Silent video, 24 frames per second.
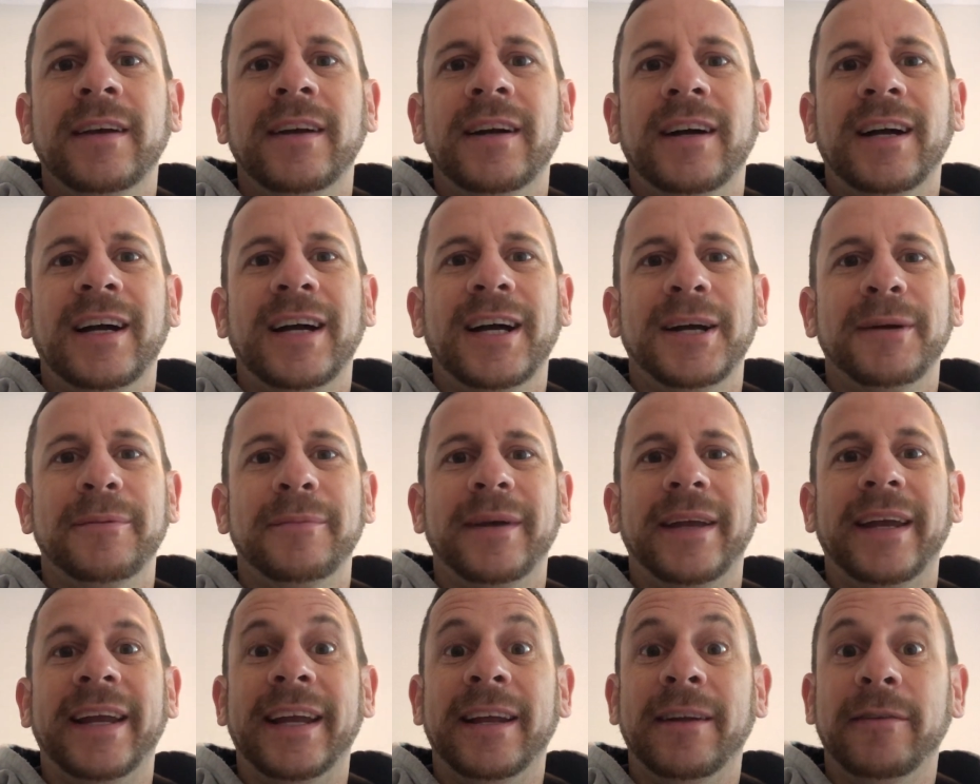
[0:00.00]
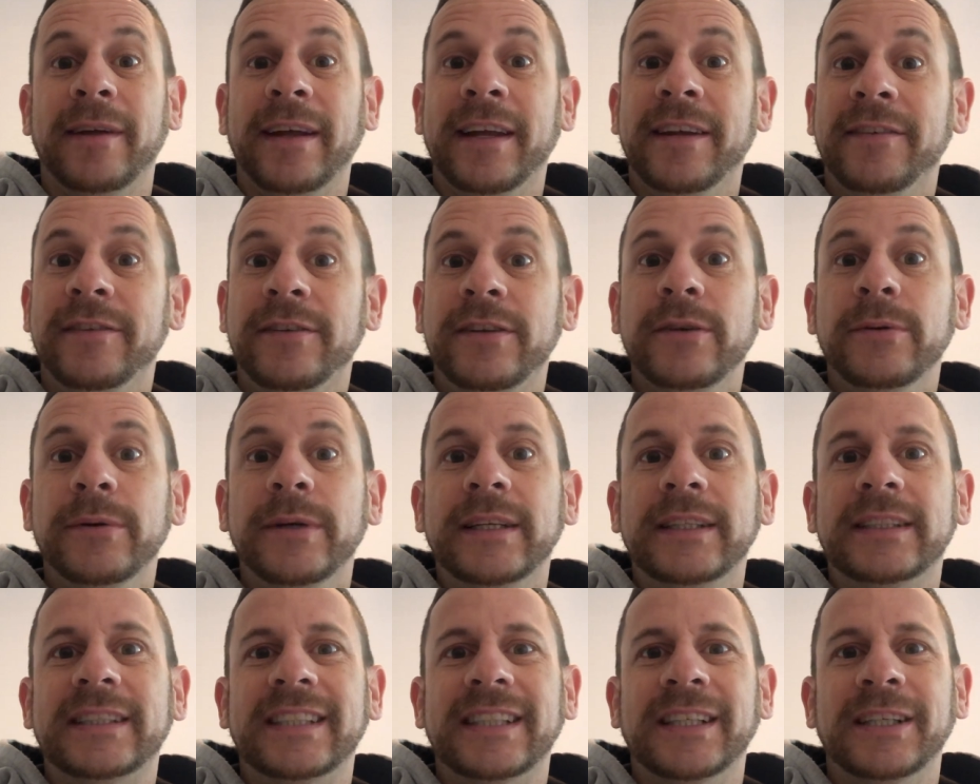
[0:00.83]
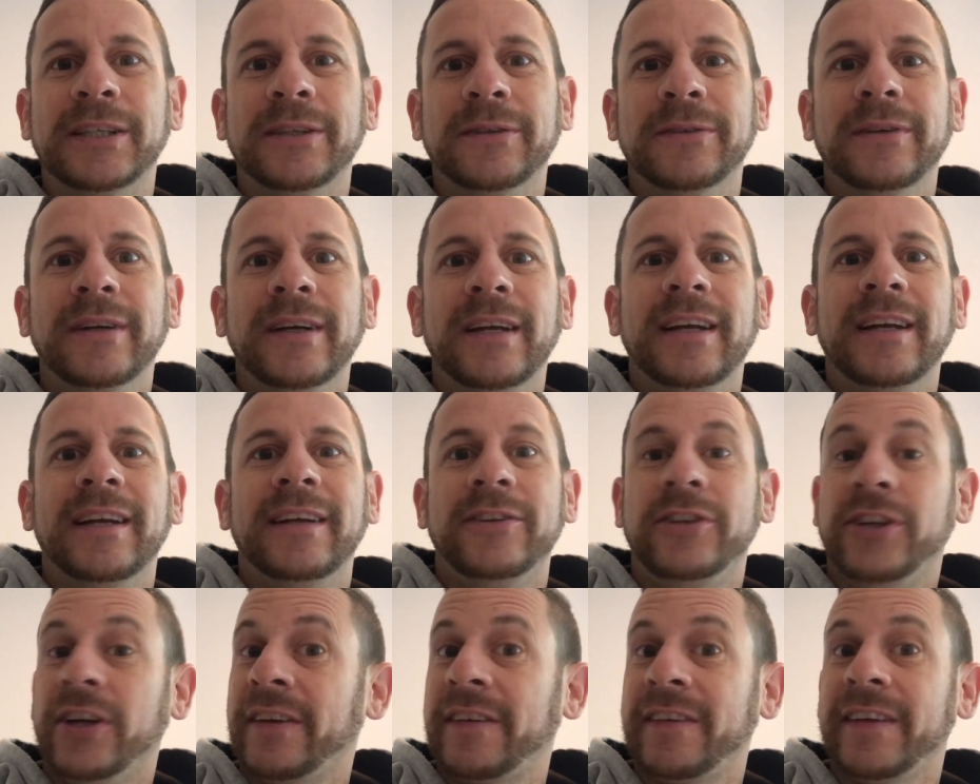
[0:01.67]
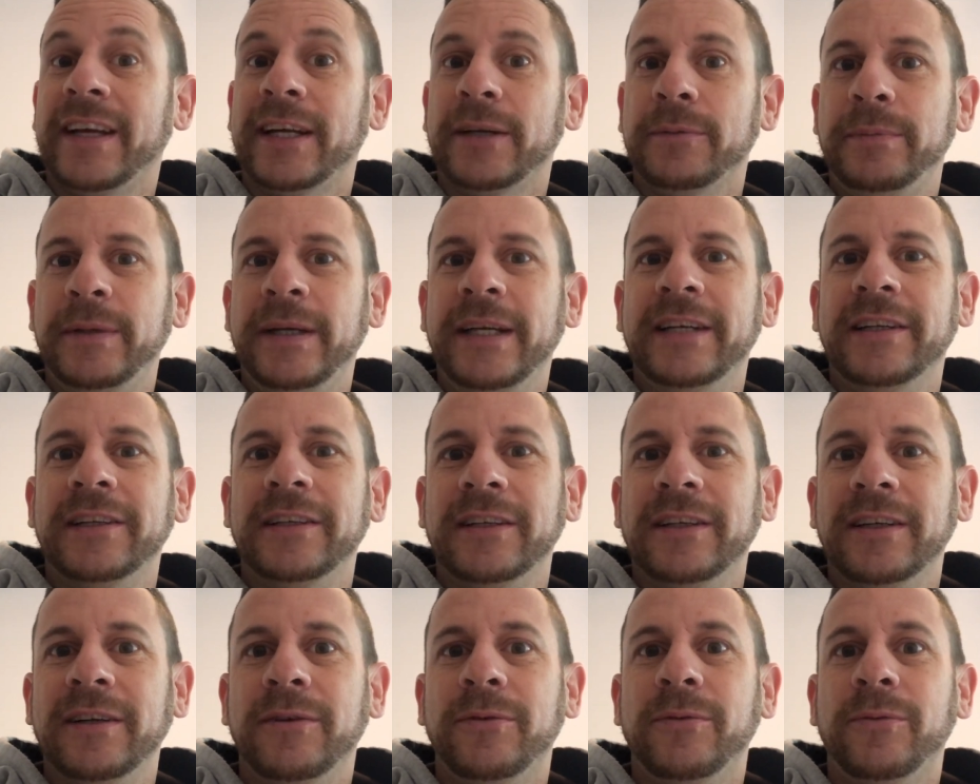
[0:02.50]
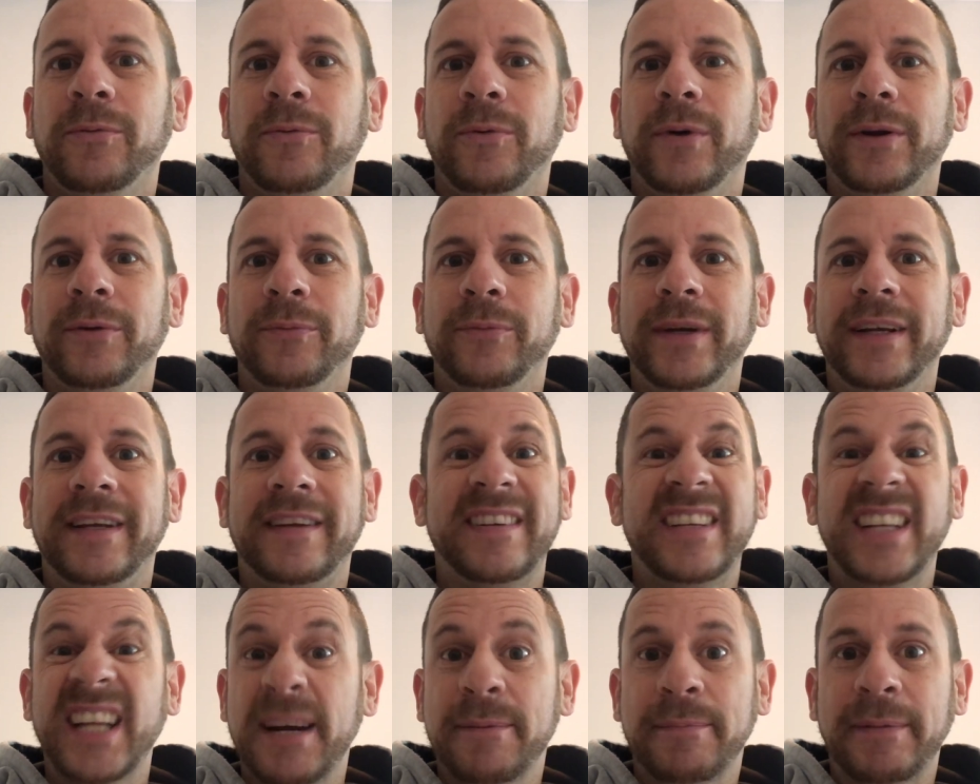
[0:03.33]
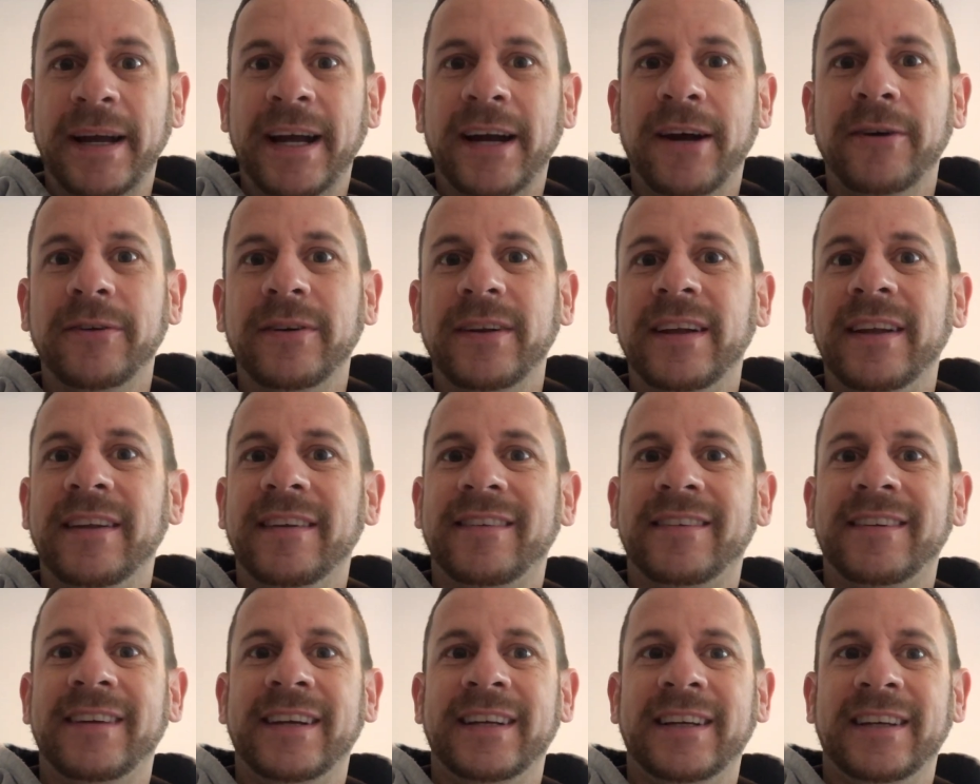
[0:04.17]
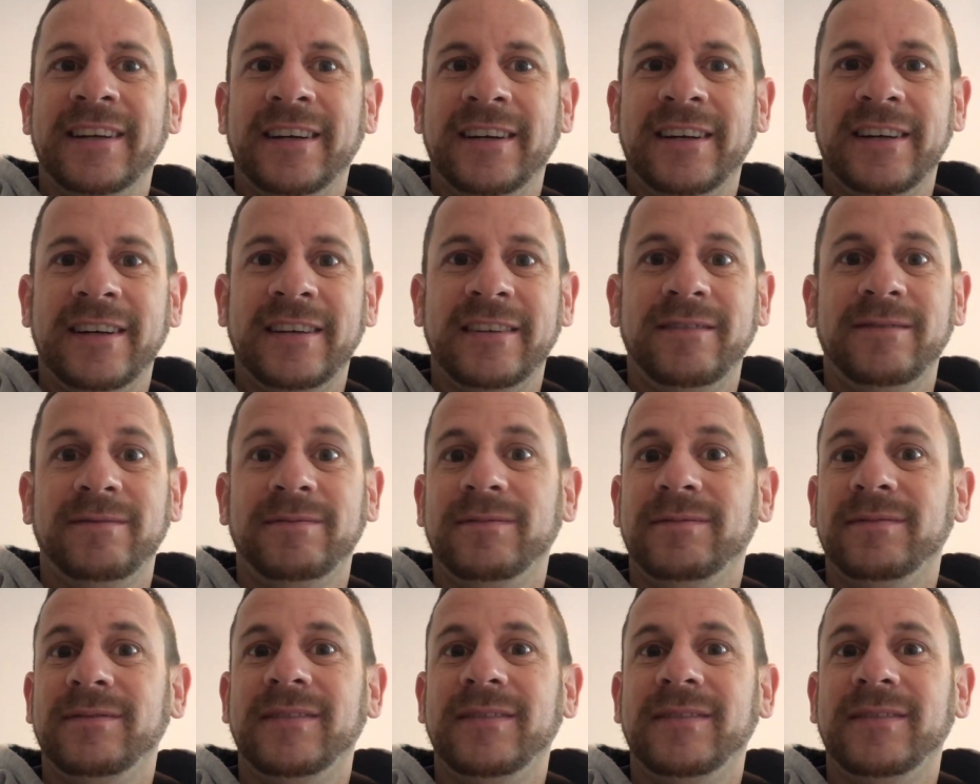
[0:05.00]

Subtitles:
And in doing so, just like Peter, when we step out and say, God,